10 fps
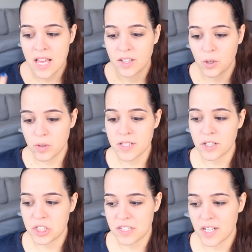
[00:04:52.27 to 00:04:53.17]
The
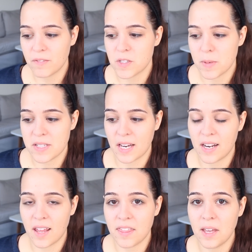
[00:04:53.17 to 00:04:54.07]
cornstarch itself smells like
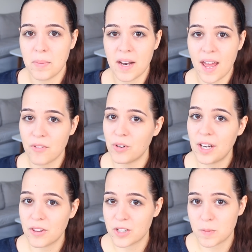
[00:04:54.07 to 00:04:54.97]
nothing, but every
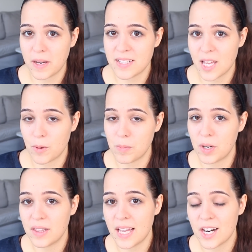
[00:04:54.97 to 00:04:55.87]
other spice that we put
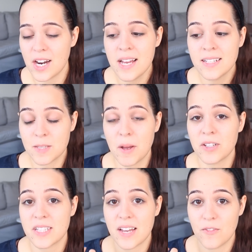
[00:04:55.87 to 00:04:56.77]
in there
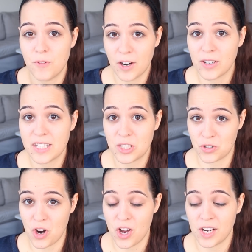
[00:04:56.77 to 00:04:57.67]
smells very
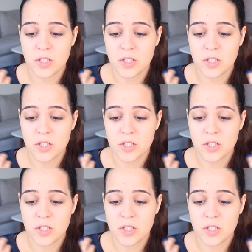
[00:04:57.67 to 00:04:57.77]
strong.